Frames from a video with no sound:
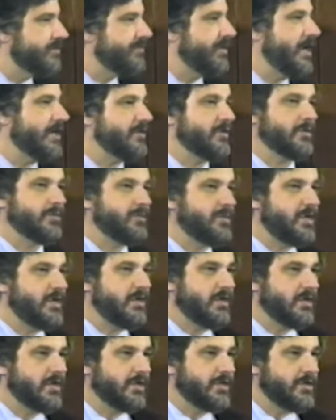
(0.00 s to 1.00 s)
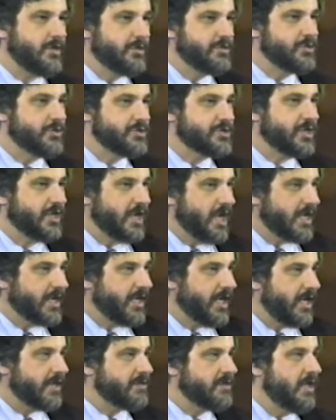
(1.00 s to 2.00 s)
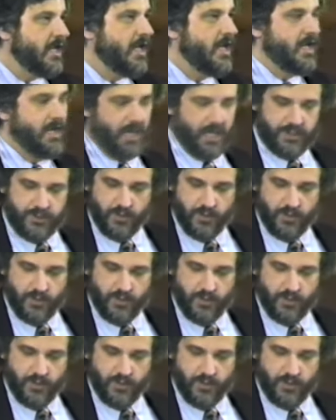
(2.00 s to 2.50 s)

the fact that the uh, users cannot get a